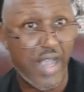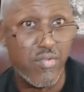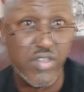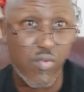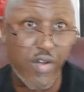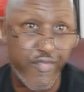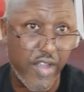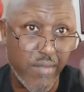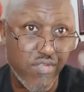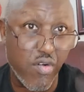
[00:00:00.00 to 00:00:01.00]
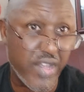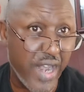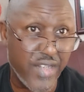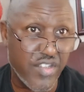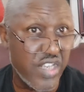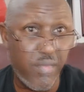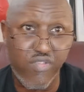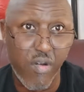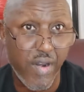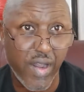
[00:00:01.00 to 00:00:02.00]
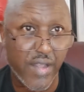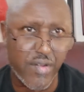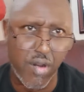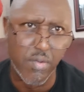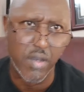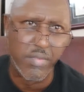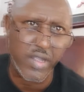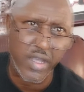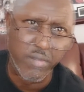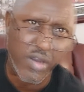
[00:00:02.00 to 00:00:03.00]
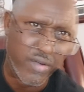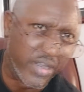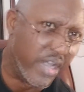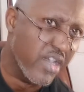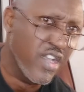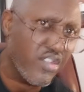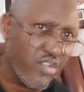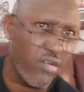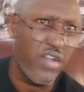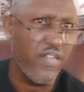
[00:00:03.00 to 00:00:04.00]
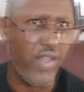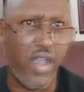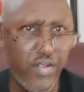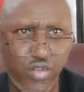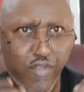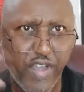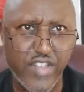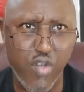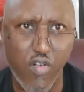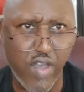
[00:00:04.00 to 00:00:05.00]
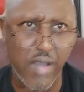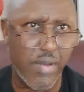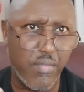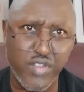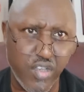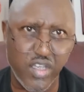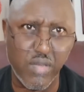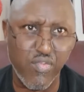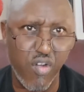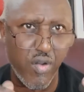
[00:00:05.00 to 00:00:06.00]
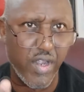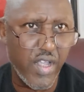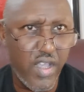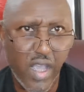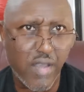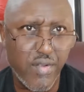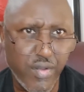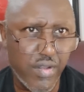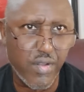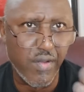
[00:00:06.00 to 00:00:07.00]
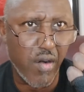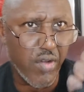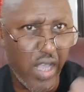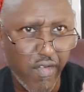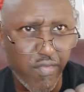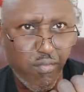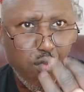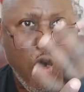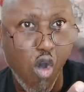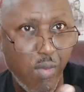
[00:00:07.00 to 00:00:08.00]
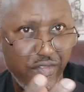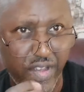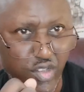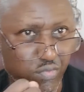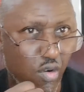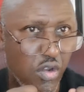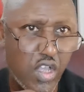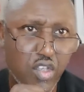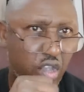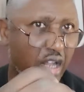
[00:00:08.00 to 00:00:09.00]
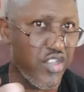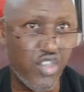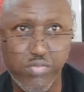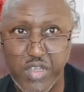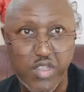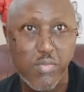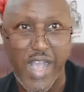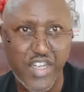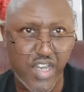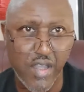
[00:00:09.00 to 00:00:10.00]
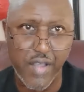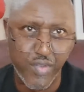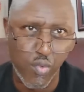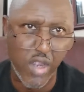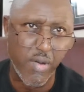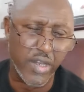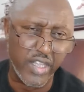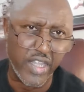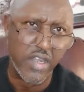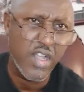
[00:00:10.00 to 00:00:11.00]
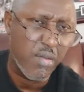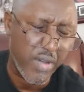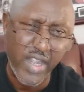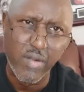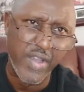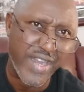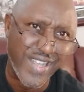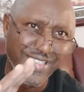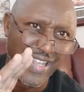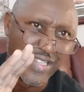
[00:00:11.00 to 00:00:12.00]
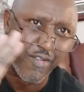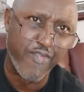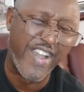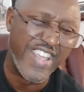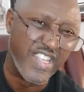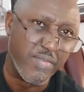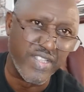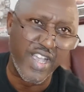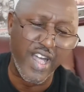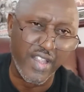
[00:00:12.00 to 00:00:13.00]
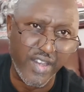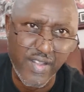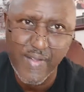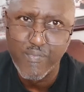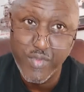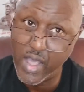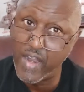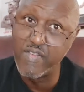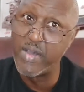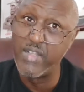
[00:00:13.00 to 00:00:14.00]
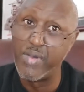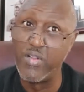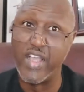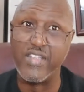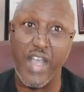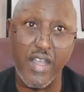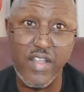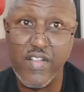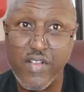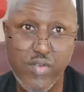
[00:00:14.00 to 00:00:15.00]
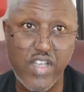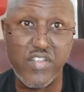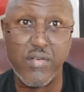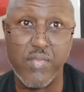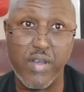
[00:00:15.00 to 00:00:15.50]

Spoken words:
was in one fight broken, I just keep throwing, I'm an animal, I don't care. So, until the fight's over, I'm just gonna keep throwing it. I don't care, all my fingers broke. I just smash it, I have to worry about it later. But anyway, that's a fighter's mentality. Not everybody built like that. That's why I say,